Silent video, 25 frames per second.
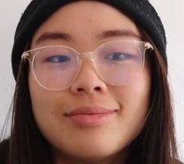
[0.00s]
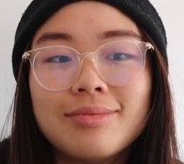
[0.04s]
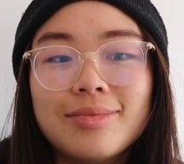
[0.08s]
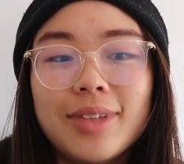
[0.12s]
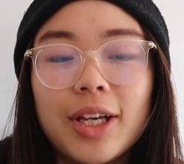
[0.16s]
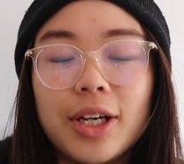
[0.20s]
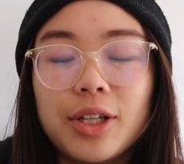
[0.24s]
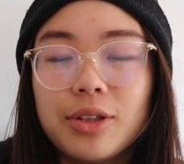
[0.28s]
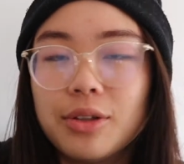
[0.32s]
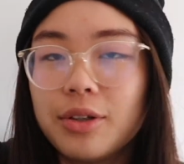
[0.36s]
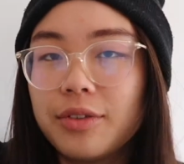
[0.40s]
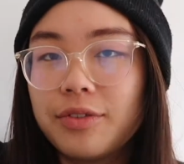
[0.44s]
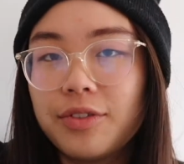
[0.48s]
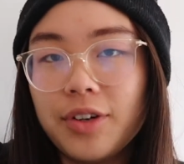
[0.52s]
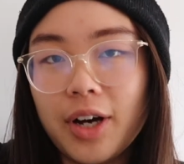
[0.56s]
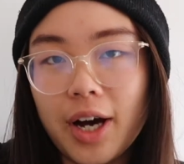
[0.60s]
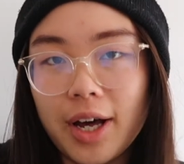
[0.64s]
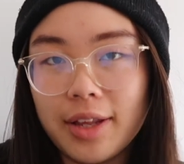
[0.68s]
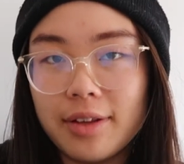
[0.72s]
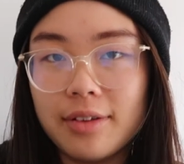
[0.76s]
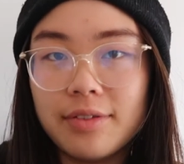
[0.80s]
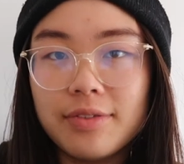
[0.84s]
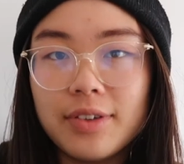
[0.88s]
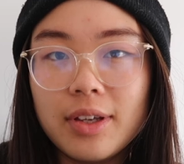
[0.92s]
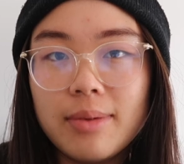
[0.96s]
like look for
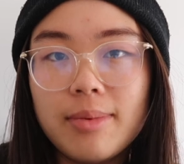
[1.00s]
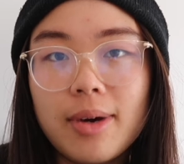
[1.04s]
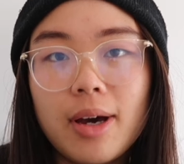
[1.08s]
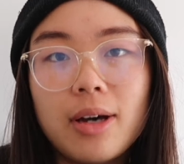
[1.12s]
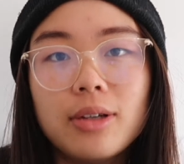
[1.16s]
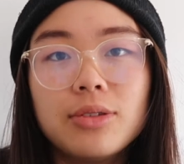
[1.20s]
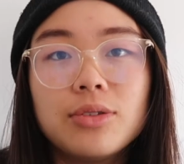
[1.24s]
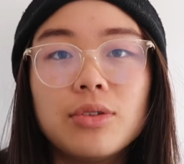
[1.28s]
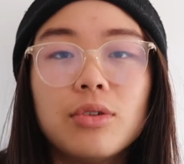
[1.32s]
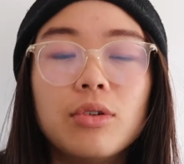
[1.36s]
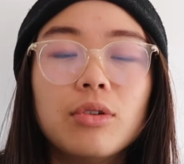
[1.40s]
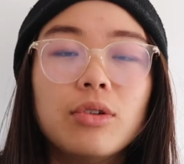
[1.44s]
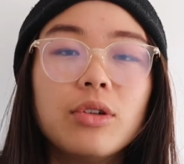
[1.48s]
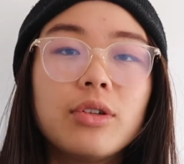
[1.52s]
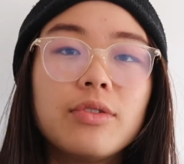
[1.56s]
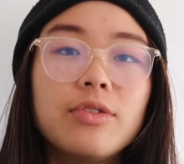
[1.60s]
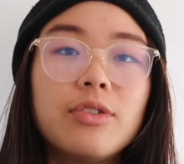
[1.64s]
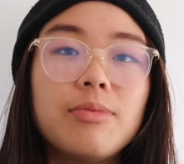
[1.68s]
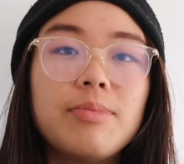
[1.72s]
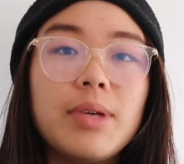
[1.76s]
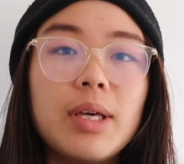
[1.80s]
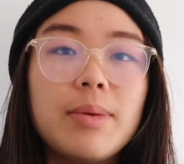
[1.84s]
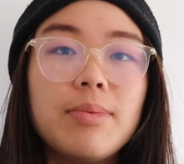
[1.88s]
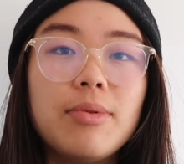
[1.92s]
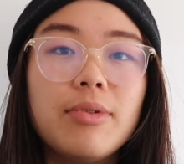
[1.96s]
other females or look for
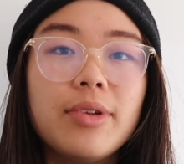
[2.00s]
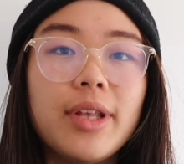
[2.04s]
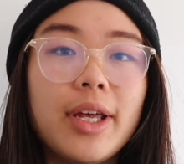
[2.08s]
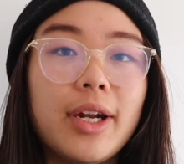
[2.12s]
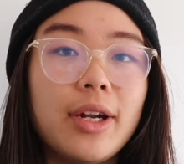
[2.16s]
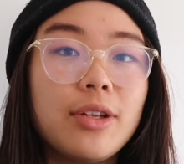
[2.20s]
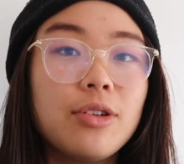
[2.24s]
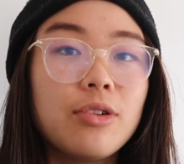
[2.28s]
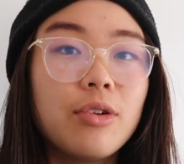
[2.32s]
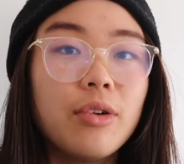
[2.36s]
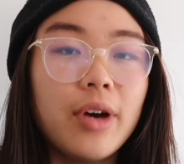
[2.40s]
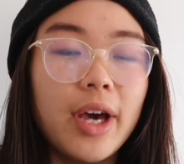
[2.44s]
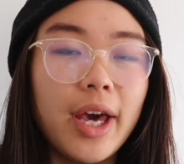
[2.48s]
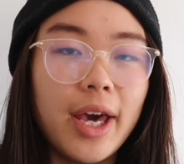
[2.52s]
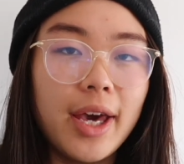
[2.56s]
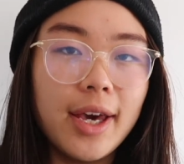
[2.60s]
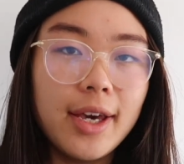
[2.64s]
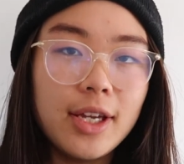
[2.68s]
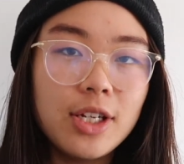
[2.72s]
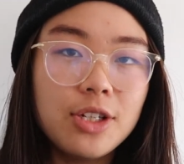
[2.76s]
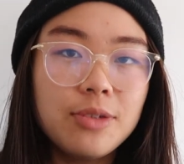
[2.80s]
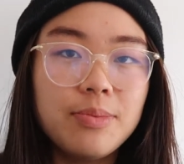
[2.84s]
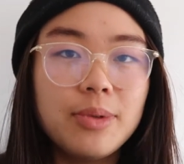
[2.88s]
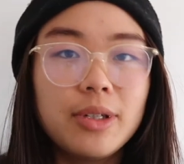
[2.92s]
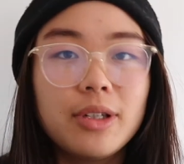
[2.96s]
people that are your
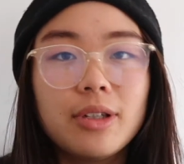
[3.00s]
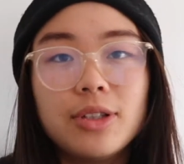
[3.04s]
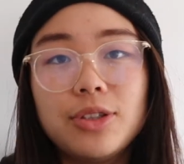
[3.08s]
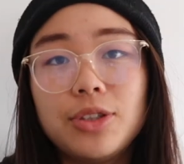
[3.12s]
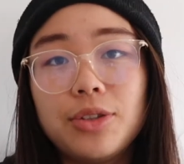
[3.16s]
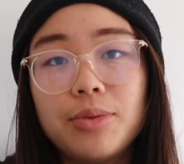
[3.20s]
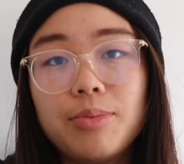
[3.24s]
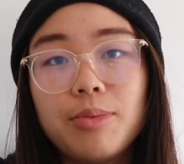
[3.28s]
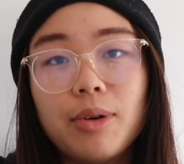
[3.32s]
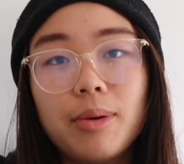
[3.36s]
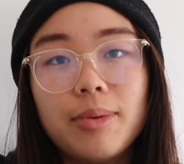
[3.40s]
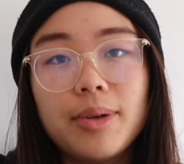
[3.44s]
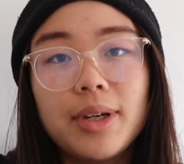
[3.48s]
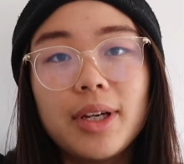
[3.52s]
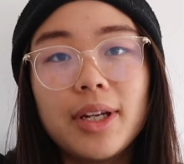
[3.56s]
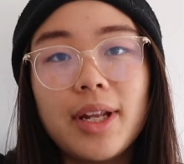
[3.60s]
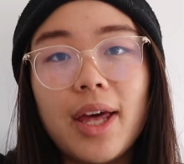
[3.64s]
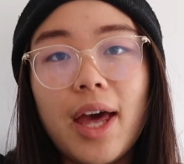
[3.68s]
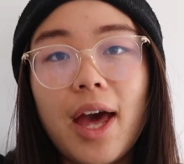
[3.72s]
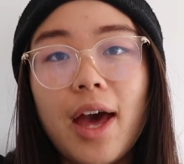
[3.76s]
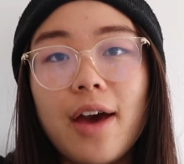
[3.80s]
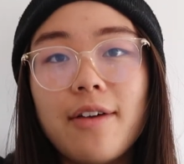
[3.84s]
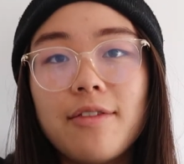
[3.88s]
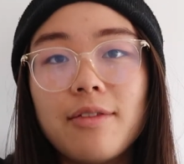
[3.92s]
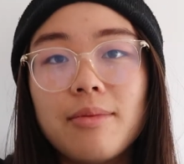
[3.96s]
age, because you're probably going to
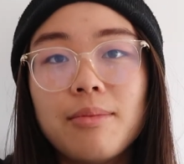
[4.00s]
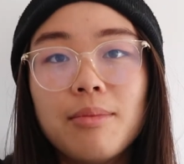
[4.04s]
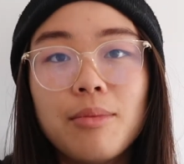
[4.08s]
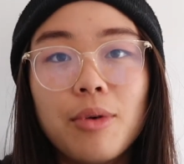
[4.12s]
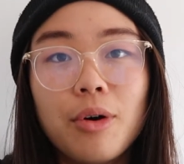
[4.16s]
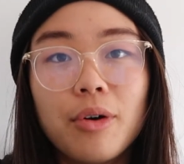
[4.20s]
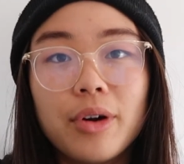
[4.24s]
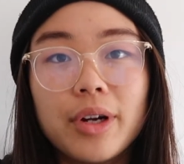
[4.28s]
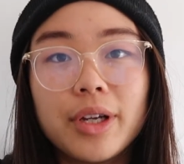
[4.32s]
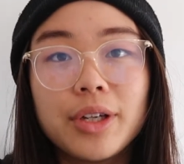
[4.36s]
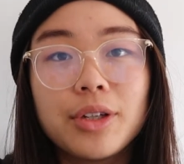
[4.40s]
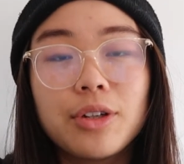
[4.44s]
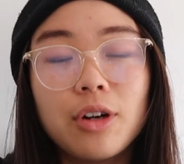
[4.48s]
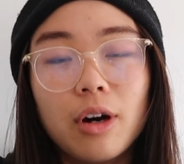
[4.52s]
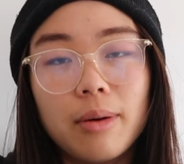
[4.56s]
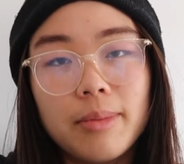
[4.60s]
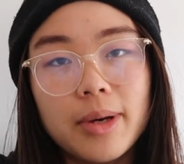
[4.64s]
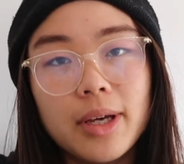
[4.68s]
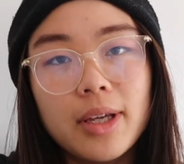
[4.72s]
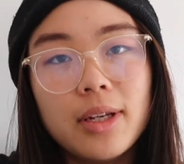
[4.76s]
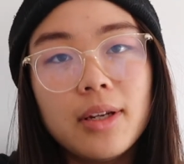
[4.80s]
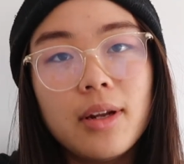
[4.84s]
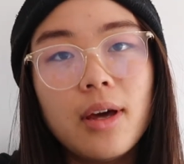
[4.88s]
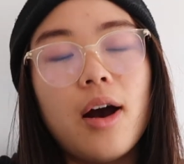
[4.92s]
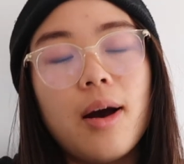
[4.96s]
have more in
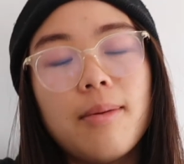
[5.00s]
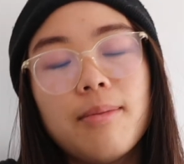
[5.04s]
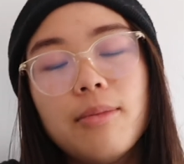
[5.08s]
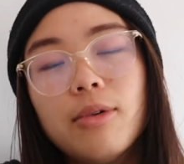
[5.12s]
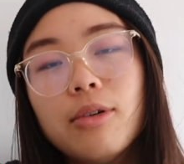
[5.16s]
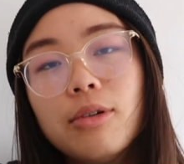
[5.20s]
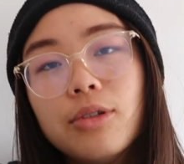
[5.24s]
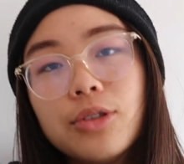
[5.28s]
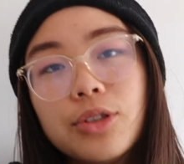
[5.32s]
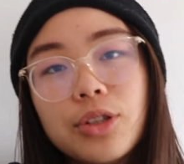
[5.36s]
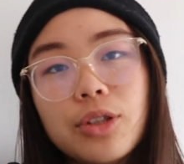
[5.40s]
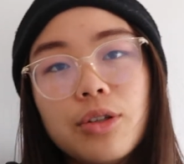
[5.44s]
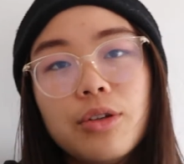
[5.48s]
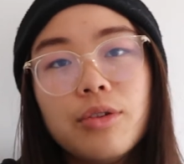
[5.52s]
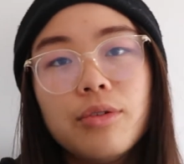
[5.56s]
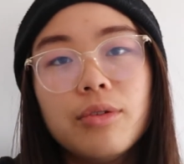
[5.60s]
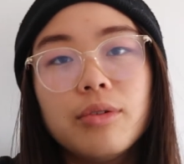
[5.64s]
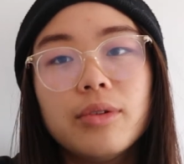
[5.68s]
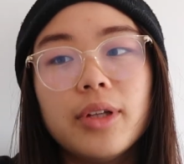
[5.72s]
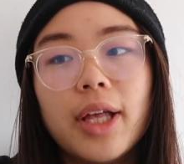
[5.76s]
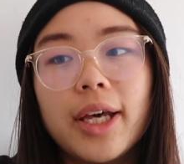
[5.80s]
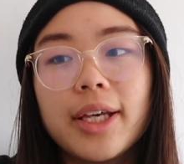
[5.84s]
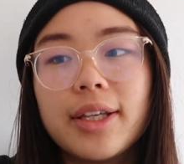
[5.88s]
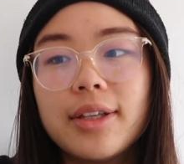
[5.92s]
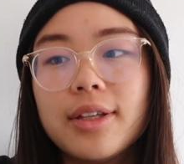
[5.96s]
common. Also,
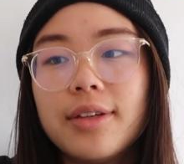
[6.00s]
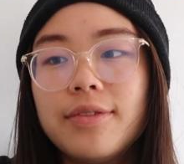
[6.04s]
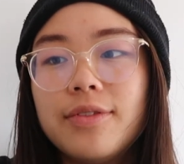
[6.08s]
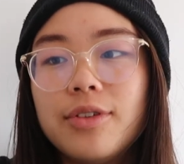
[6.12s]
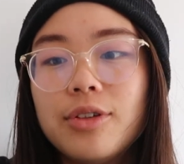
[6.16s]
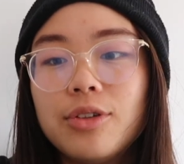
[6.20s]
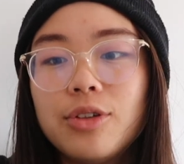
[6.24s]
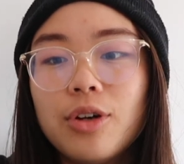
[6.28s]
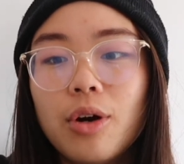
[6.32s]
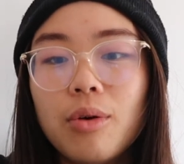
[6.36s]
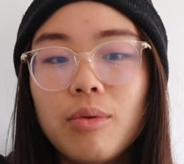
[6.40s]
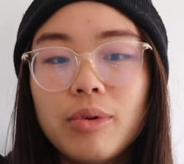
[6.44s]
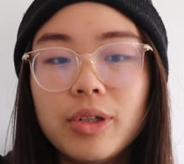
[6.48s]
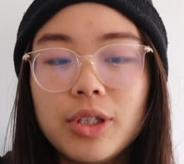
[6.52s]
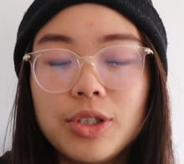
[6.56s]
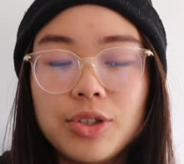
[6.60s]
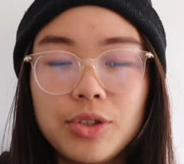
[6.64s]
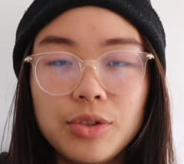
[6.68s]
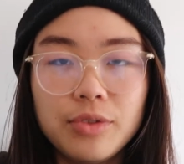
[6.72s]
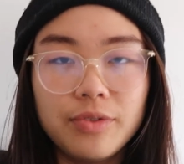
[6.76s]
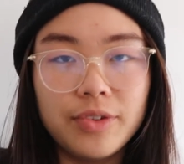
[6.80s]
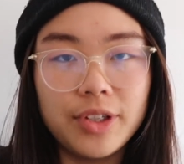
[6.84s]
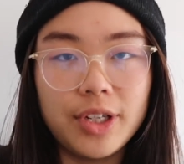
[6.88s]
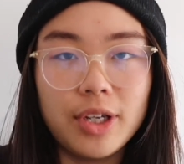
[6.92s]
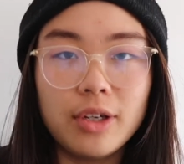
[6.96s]
like if you don't want to
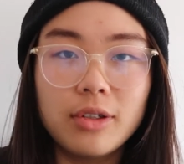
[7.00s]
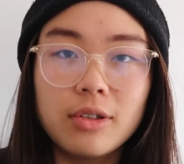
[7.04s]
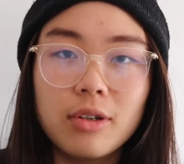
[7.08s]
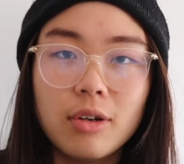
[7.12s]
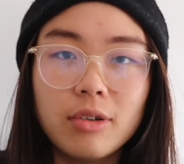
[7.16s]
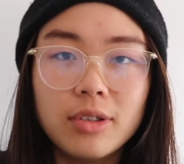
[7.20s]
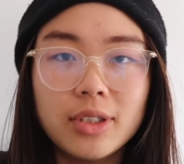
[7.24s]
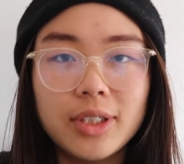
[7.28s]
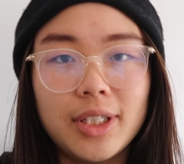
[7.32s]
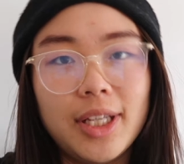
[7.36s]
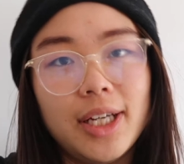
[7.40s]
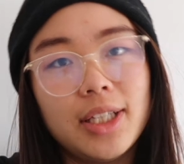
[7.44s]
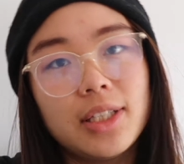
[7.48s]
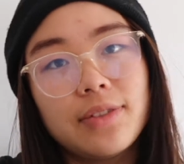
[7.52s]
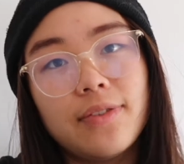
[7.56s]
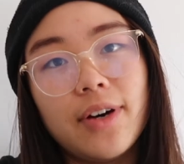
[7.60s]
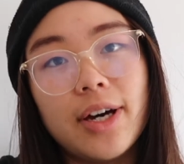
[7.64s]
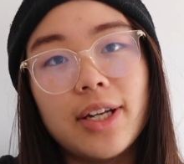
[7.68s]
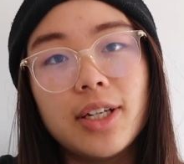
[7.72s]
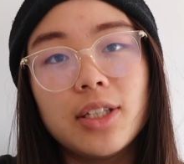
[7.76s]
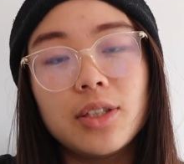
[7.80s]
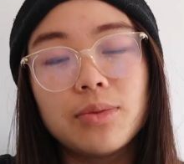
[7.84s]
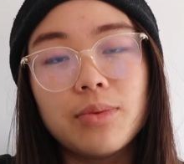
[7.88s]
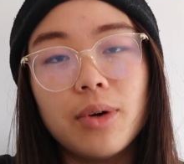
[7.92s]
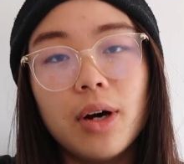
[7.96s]
do video calls, that's
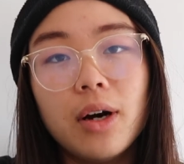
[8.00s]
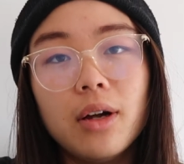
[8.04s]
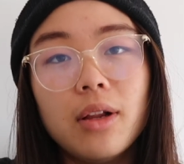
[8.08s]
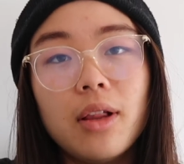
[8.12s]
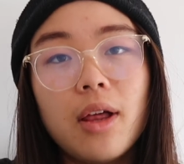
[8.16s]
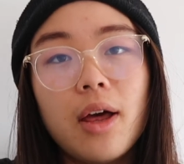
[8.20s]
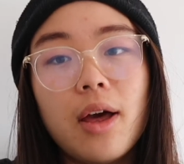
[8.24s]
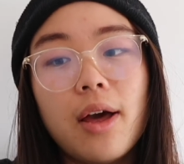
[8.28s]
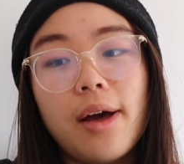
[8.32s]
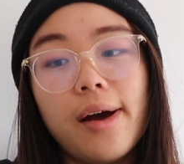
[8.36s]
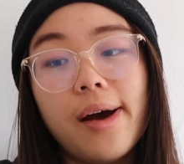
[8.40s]
fine as well.